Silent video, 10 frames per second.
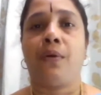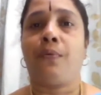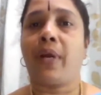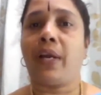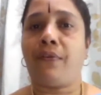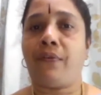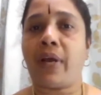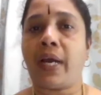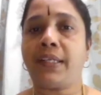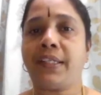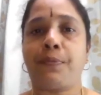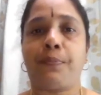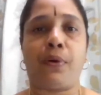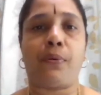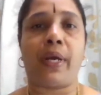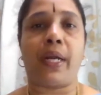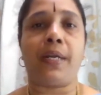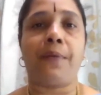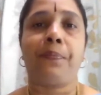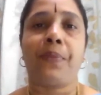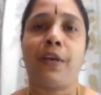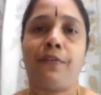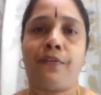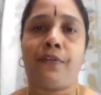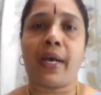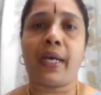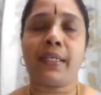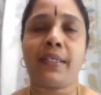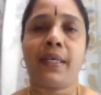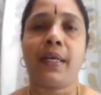while fats provide fat